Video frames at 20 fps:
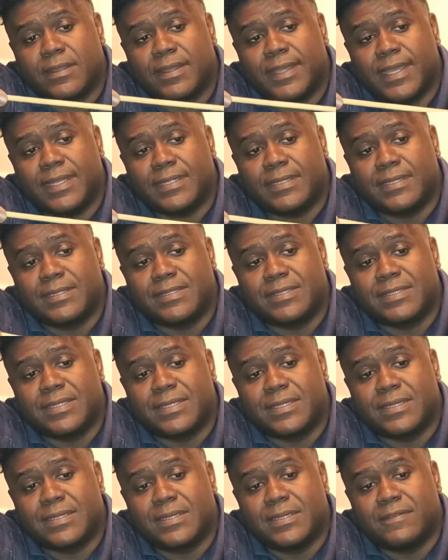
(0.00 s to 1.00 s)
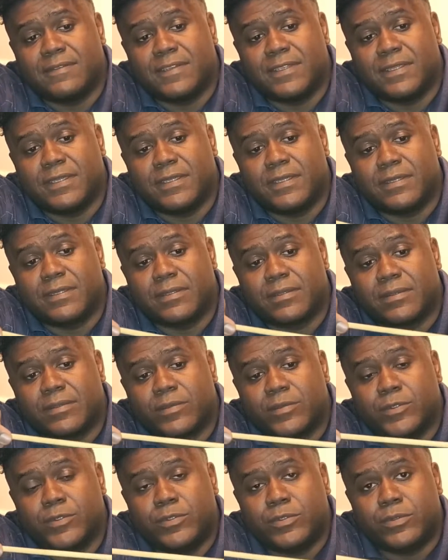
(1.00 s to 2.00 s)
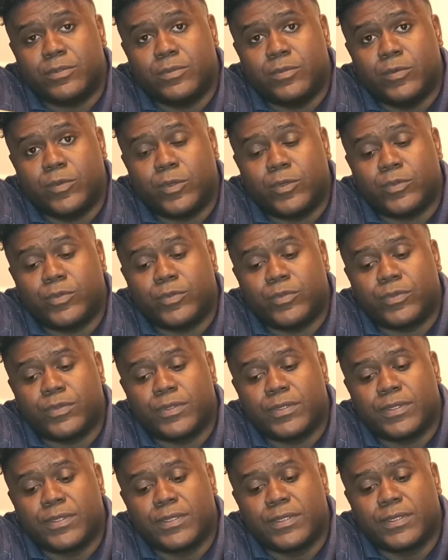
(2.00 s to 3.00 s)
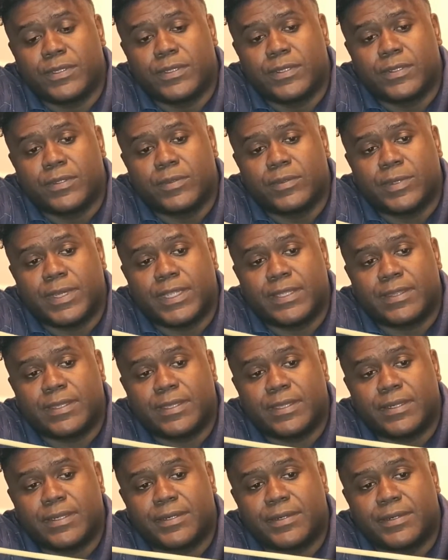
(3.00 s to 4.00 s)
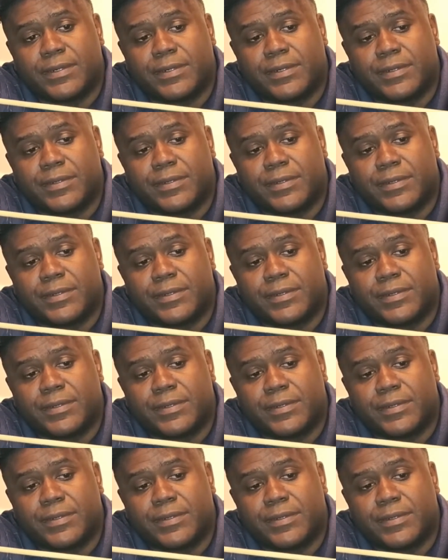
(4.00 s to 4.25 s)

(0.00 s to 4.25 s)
that is significant root growth right there.